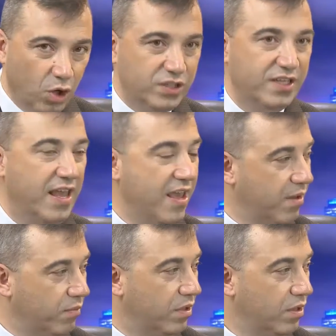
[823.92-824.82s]

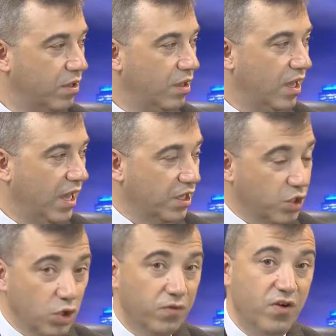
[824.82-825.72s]
Nottingham
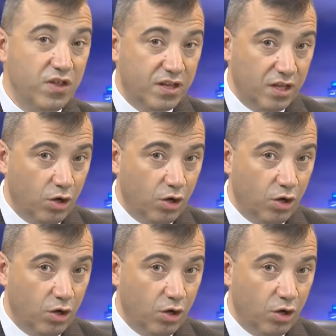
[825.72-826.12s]
University